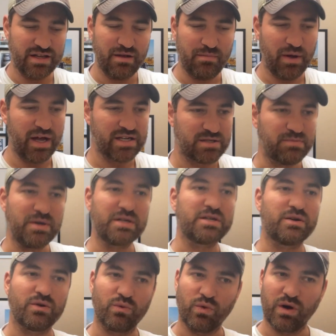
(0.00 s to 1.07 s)
the
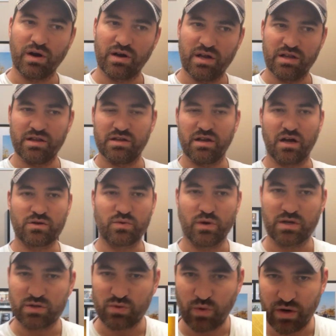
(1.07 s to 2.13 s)
basement, where in the
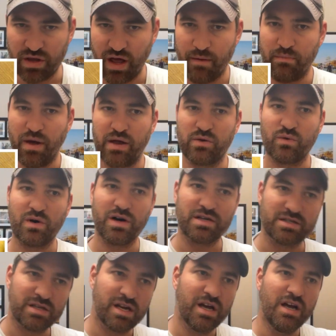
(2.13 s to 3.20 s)
ductwork is where that bend
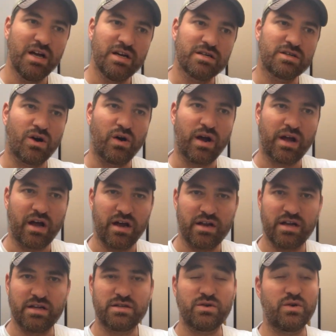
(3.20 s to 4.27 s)
was. So I cut
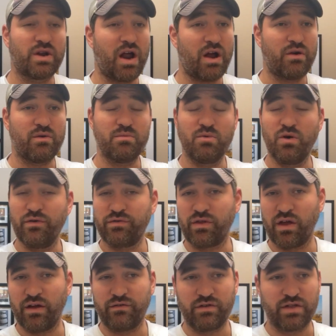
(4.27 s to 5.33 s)
into it, I removed
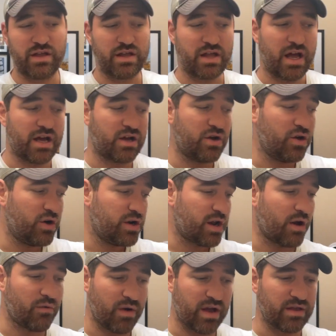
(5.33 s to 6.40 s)
everything that I could,
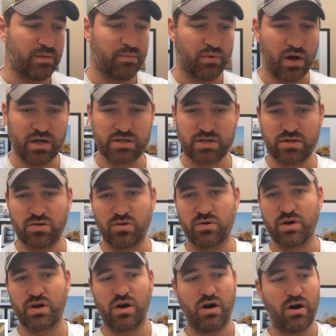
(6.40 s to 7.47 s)
I ran the brush through
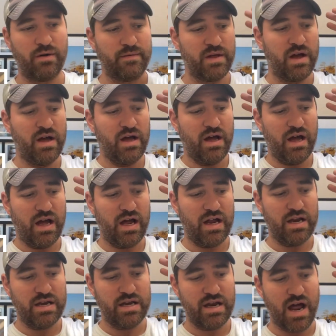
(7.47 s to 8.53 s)
it all,
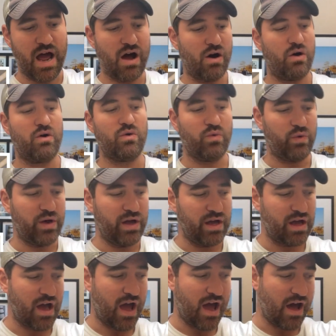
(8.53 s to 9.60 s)
and now
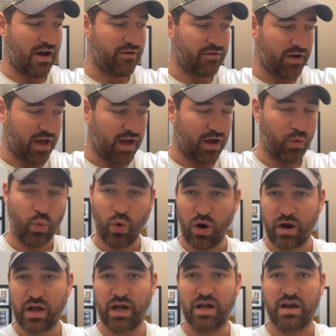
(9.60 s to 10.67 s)
we have a
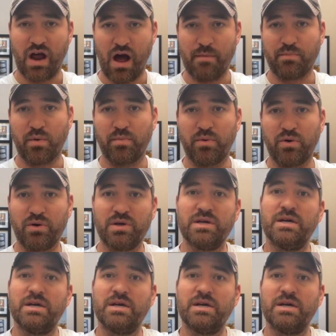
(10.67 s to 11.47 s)
working and operable